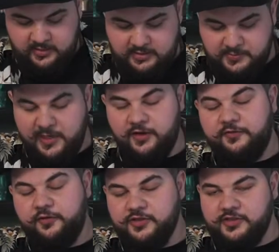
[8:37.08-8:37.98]
The smell
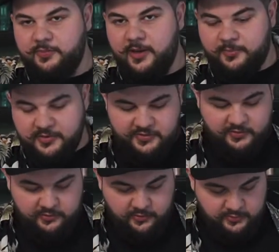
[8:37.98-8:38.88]
of roasted peppers
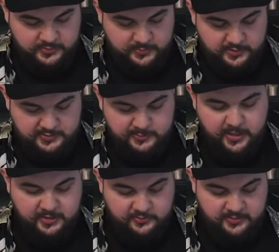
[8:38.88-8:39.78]
always brings me
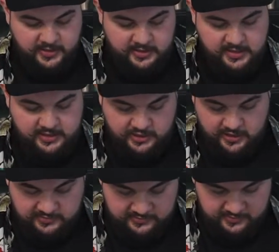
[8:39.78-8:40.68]
back to my
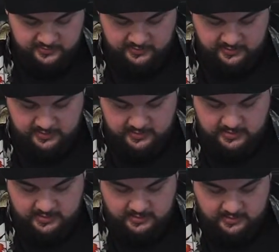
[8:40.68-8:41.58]
childhood,
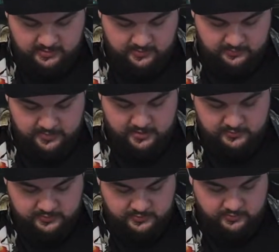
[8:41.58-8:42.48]
when I
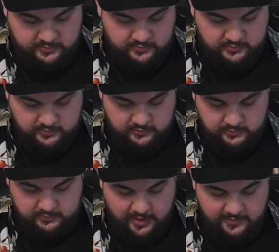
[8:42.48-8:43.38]
used to
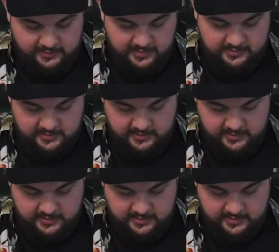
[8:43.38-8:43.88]
have it as